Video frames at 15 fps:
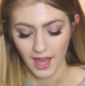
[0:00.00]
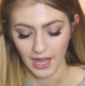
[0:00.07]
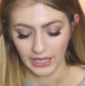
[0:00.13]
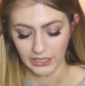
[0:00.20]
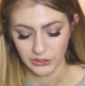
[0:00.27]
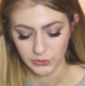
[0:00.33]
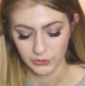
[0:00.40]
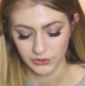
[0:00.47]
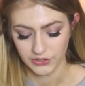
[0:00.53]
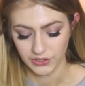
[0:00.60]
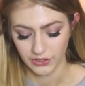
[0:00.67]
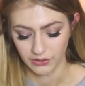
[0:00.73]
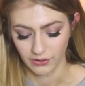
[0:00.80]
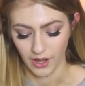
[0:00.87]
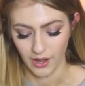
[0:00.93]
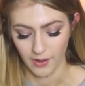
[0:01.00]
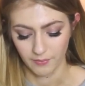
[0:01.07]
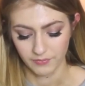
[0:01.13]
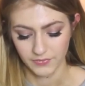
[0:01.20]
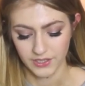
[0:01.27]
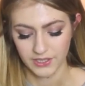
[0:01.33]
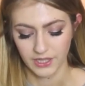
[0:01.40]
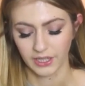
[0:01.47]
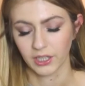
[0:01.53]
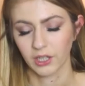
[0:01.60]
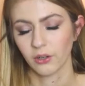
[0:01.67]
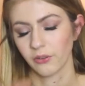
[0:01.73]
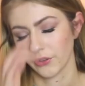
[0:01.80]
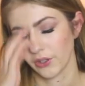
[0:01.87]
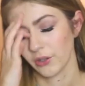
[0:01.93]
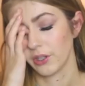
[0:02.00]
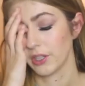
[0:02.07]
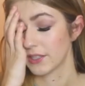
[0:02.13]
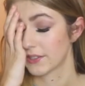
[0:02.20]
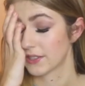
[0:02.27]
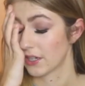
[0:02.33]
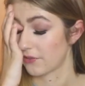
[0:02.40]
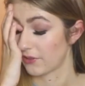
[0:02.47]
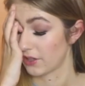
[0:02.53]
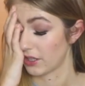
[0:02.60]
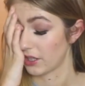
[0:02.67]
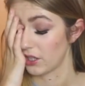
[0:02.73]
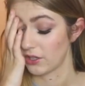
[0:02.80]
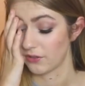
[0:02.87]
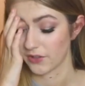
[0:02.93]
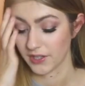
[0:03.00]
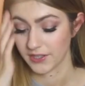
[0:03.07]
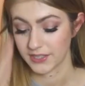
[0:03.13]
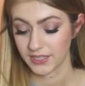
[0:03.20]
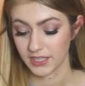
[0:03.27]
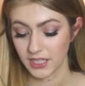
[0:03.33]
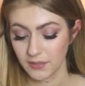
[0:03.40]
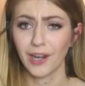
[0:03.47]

and also just like a lot of union stuff at the university,